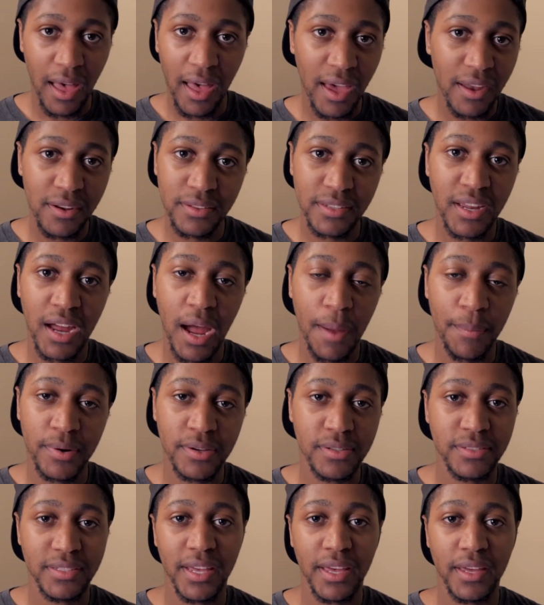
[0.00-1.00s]
I don't think Hopper
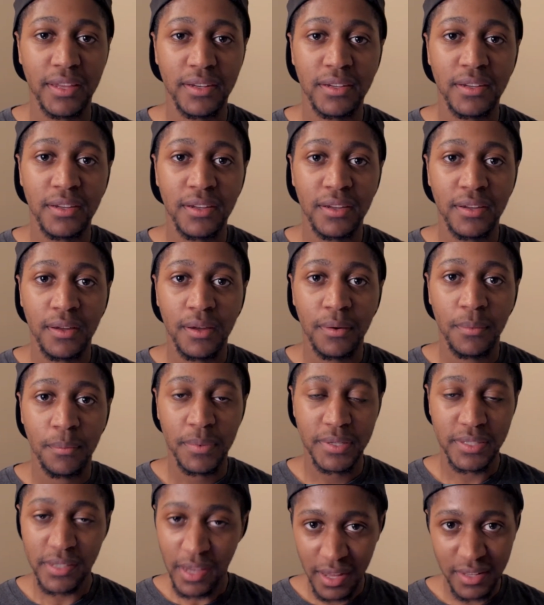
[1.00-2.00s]
is dead.
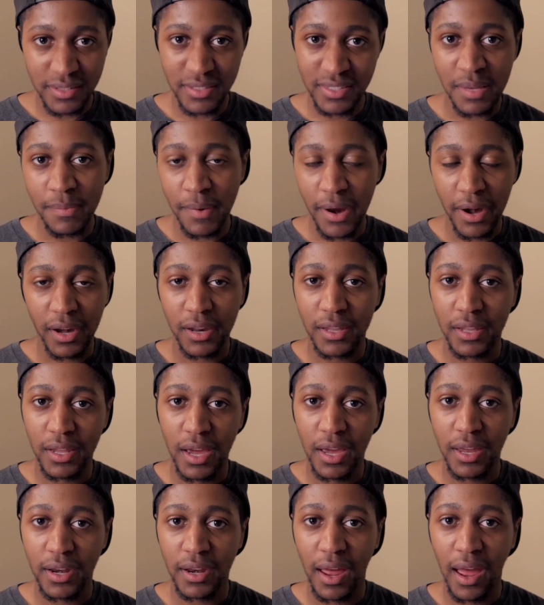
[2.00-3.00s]
Besides the American
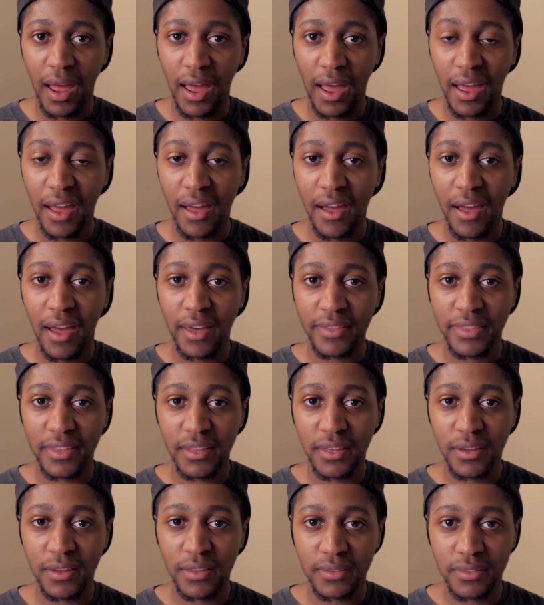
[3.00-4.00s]
line, I
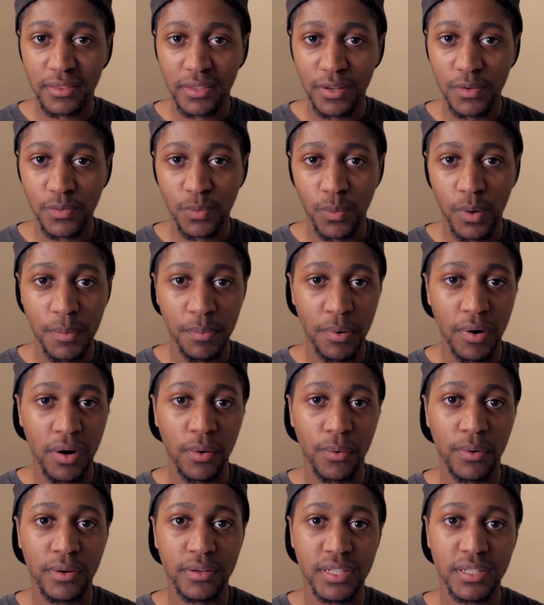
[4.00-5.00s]
think there's one
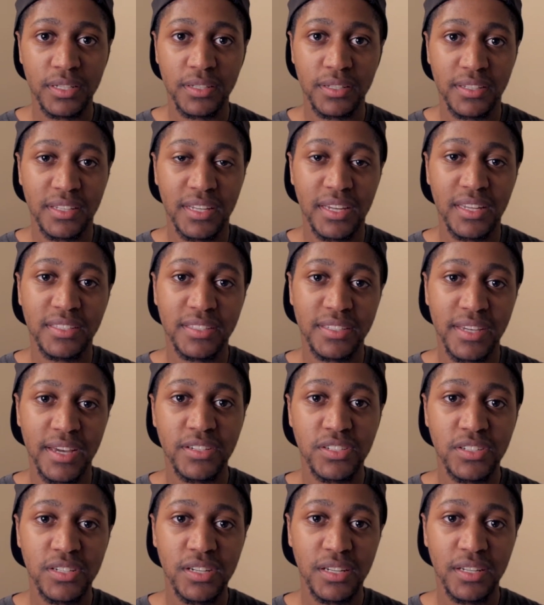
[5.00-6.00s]
part where they
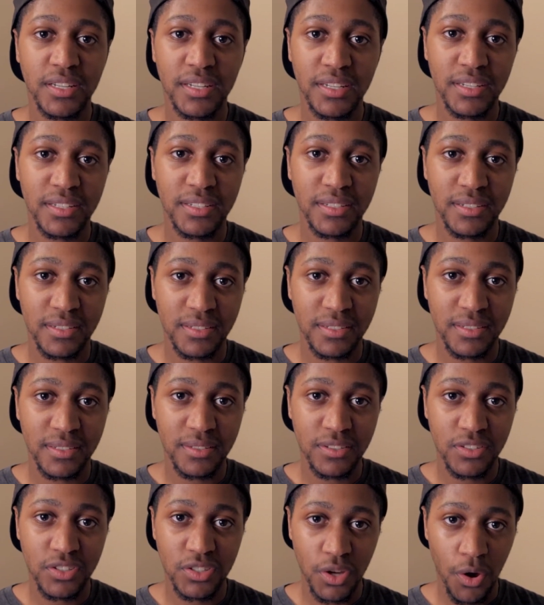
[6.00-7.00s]
intentionally
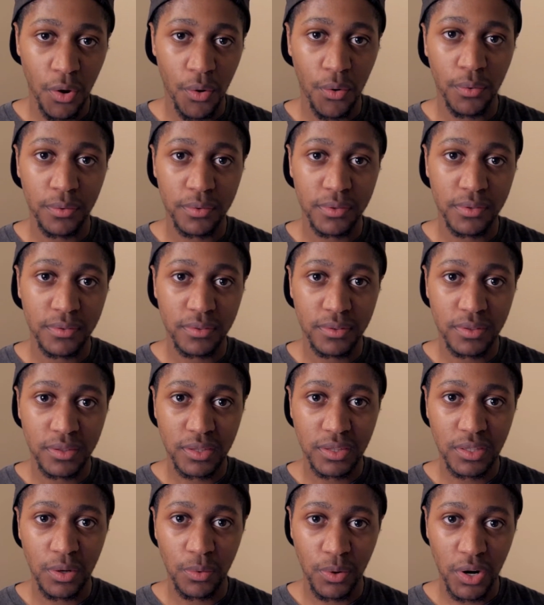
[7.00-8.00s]
showed
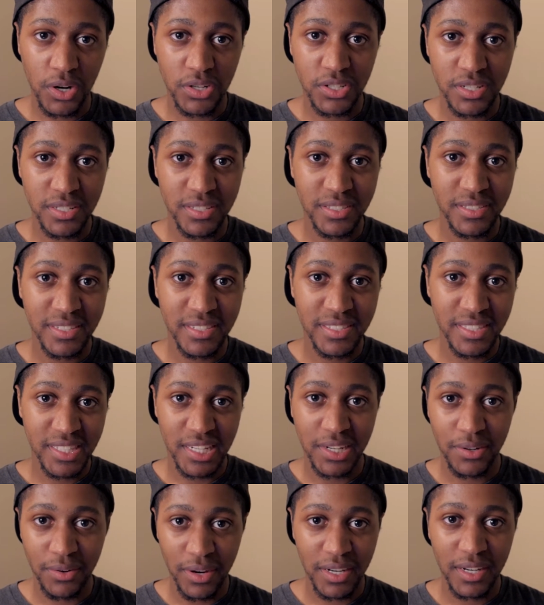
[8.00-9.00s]
the Russians
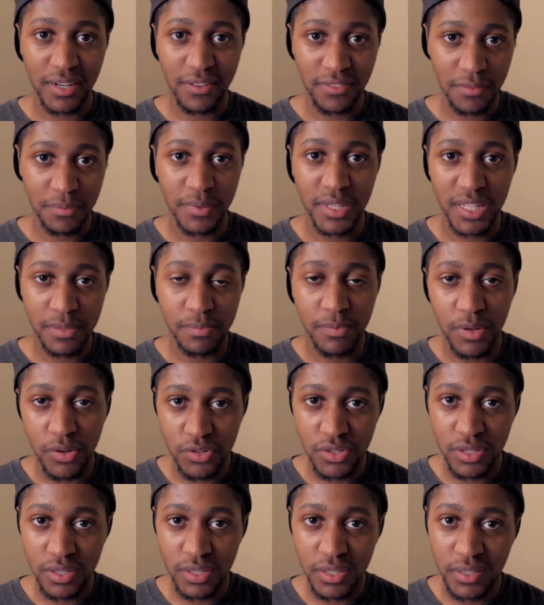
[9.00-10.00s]
disintegrating from the
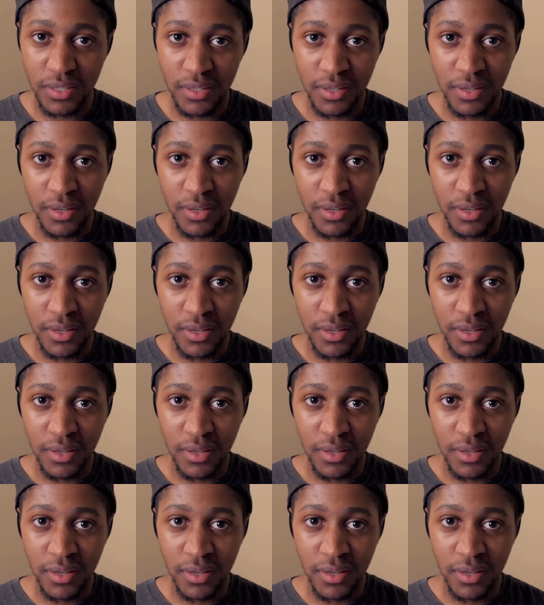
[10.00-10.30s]
explosion,